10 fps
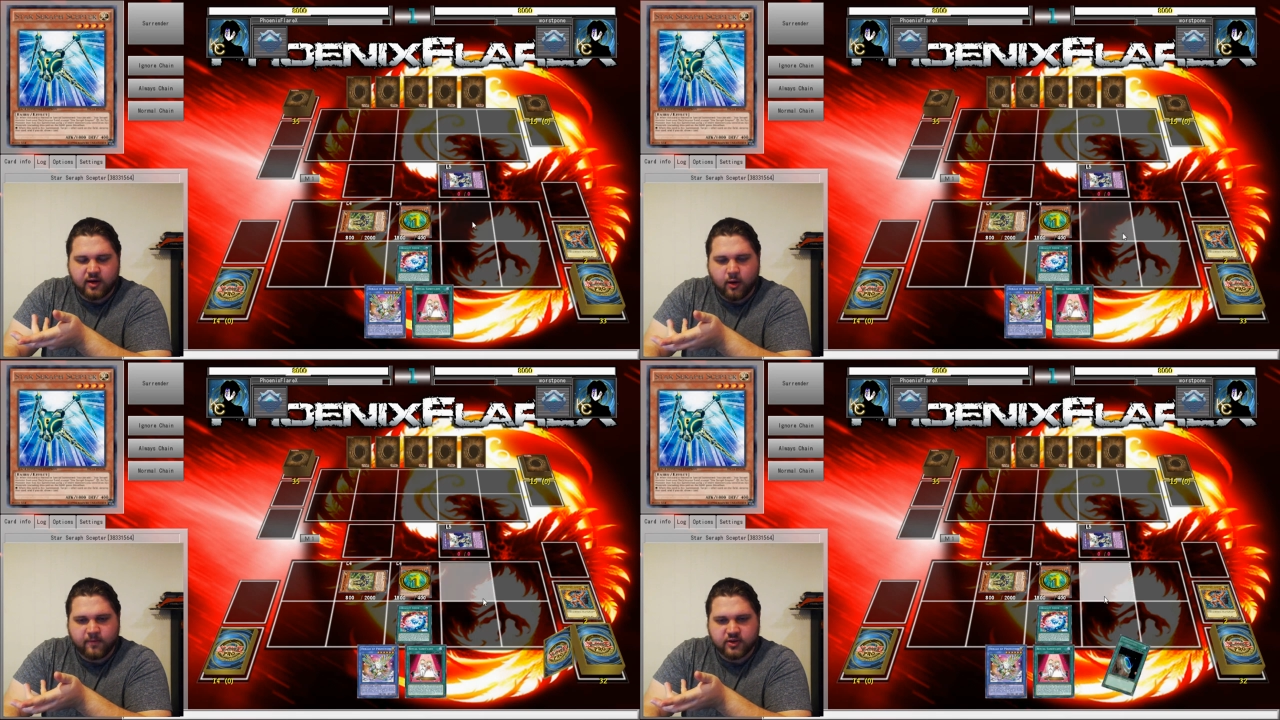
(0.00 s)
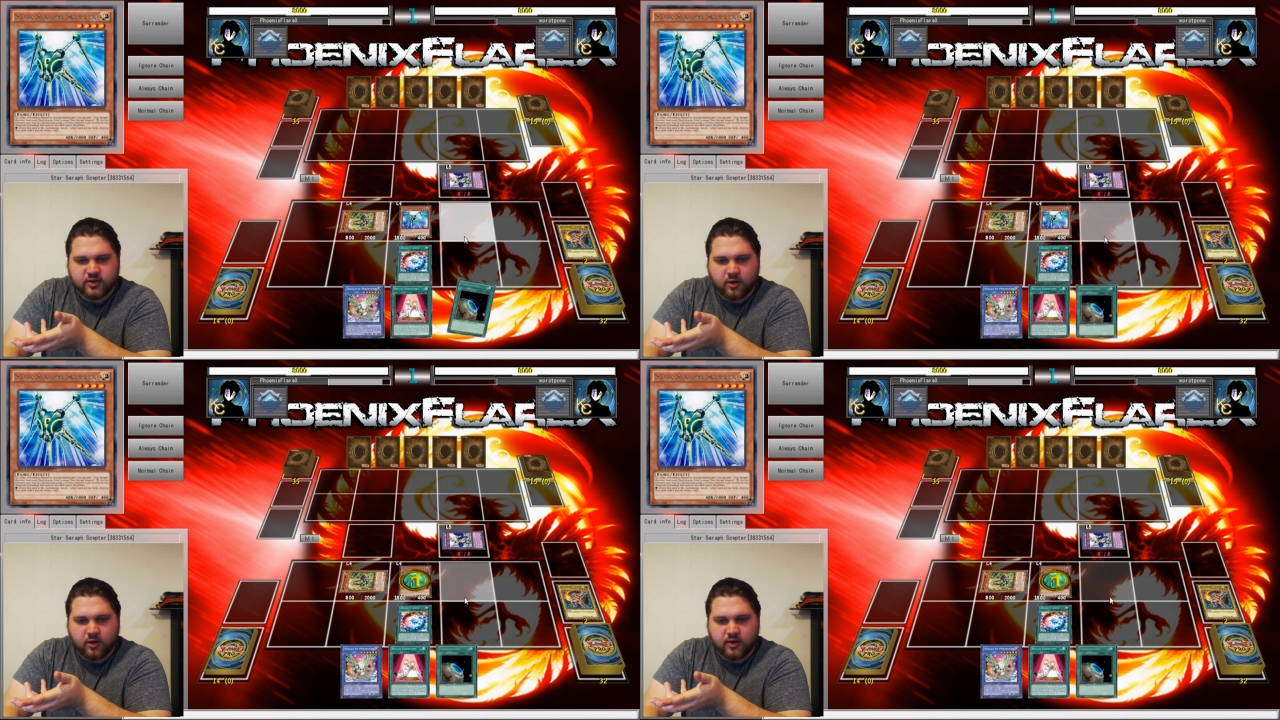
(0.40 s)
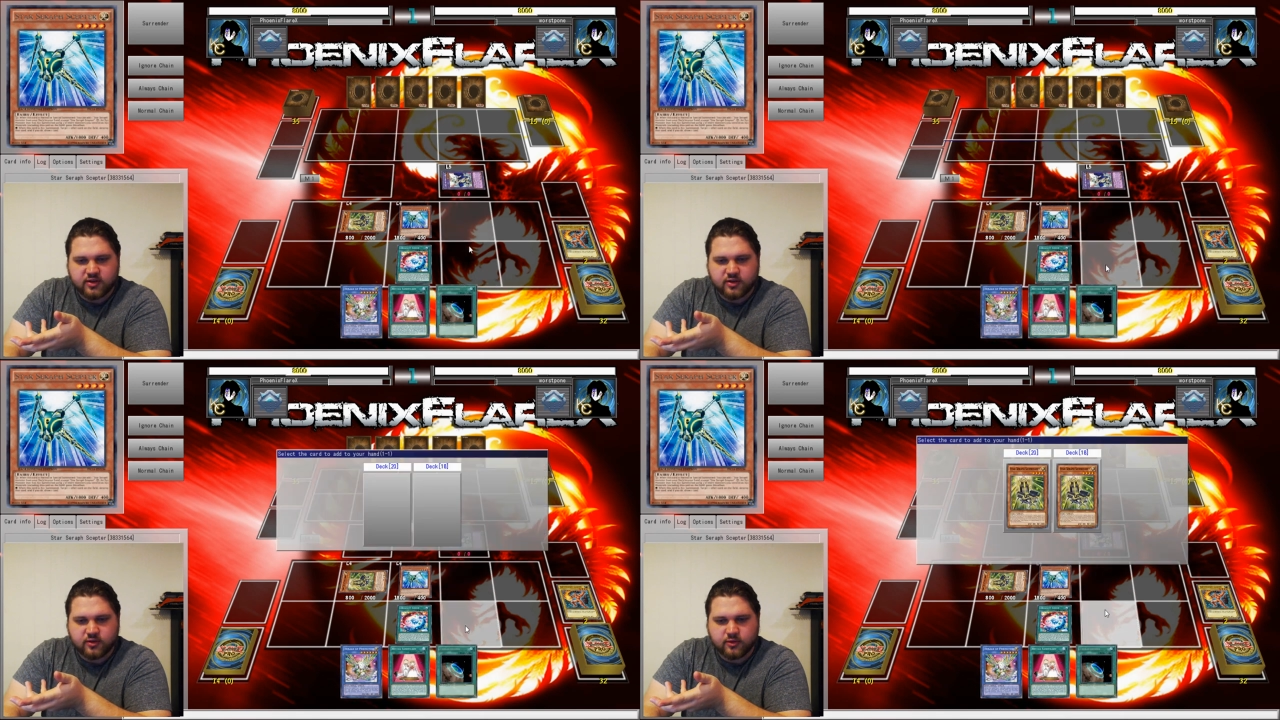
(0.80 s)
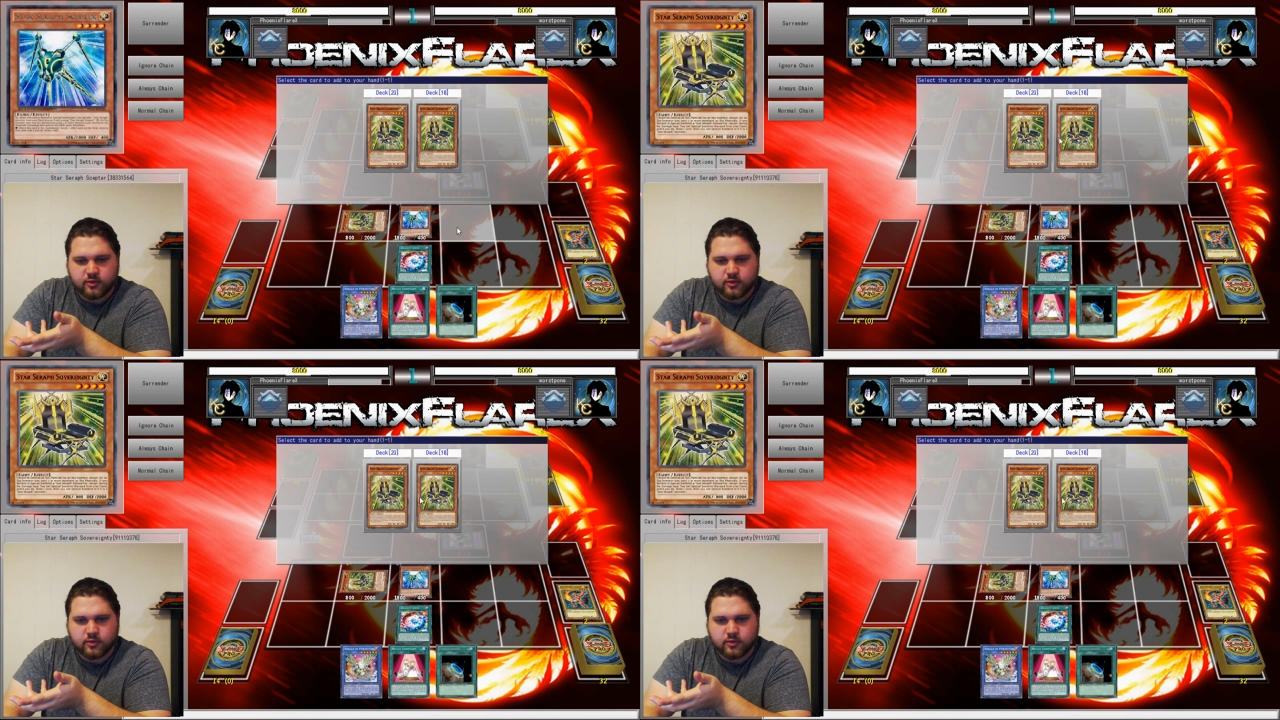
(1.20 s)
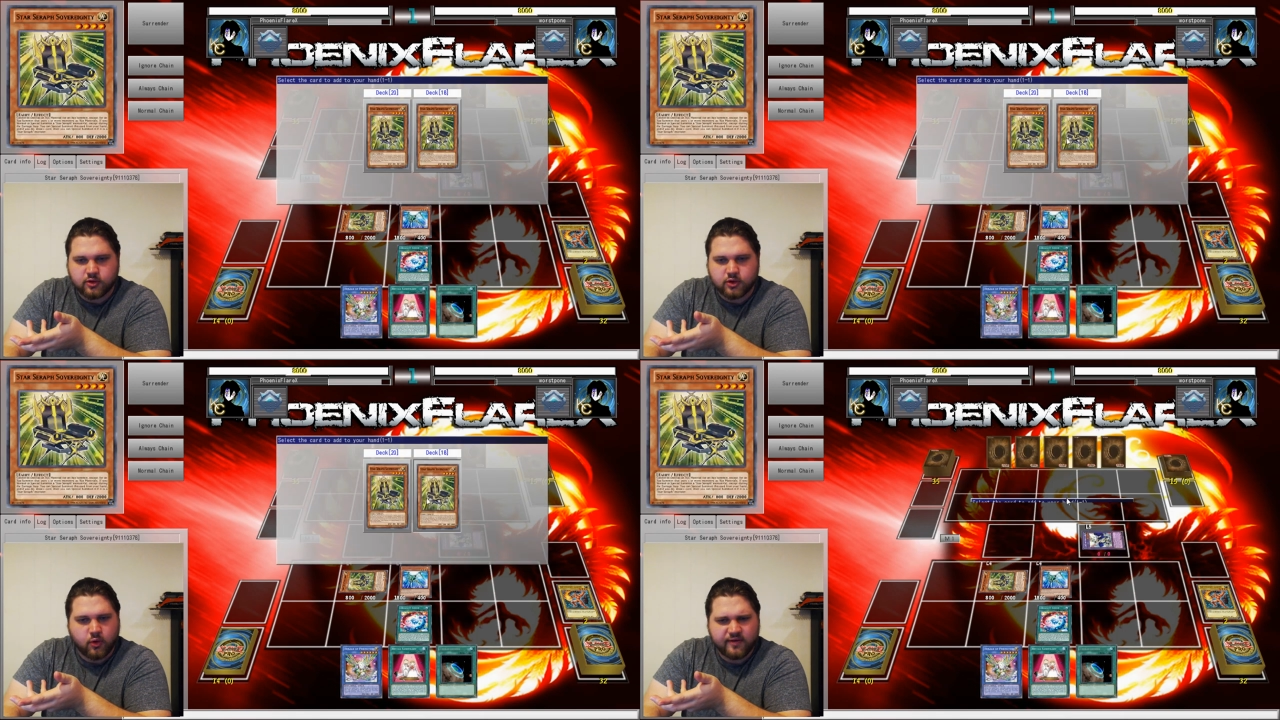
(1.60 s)
hopefully draw into
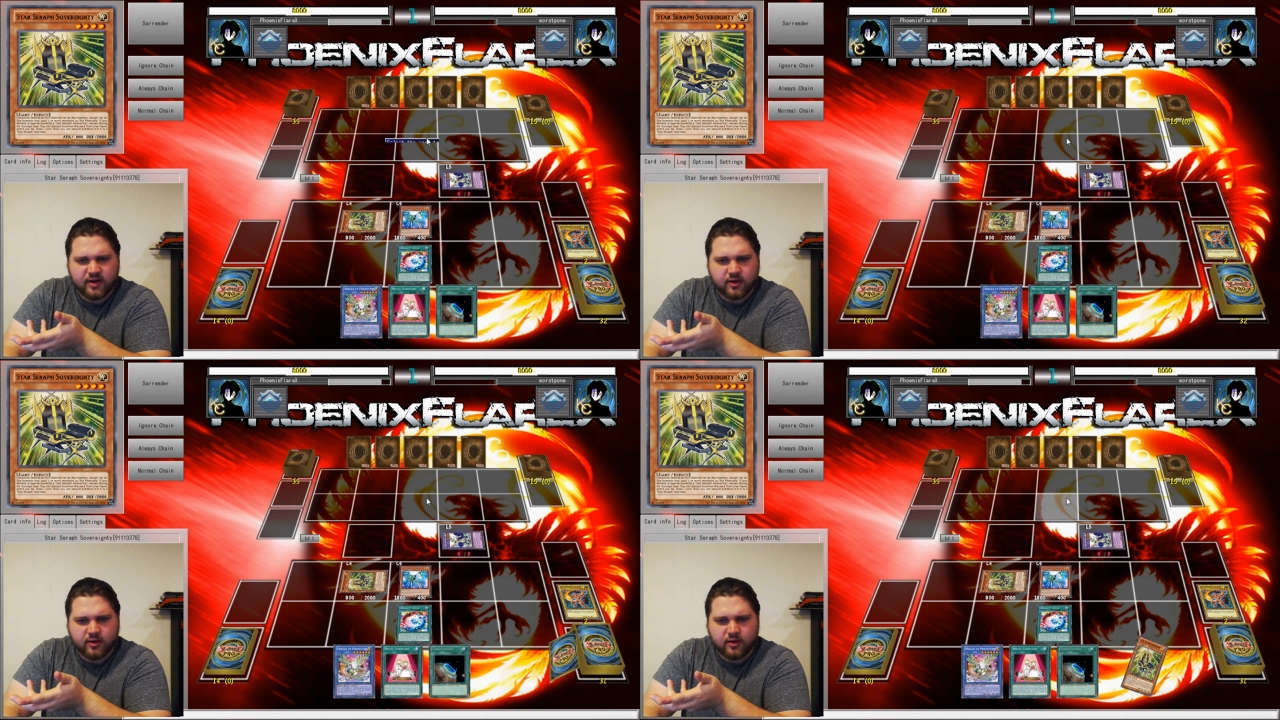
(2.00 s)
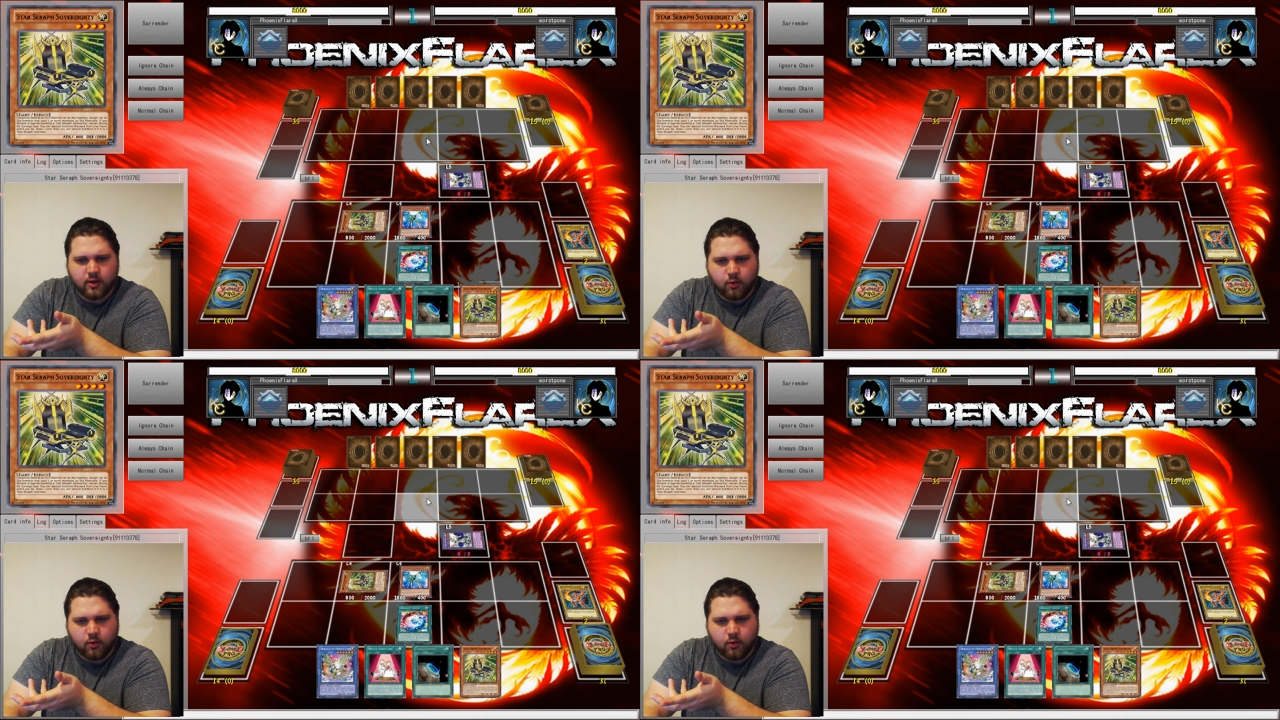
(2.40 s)
Toy Vendor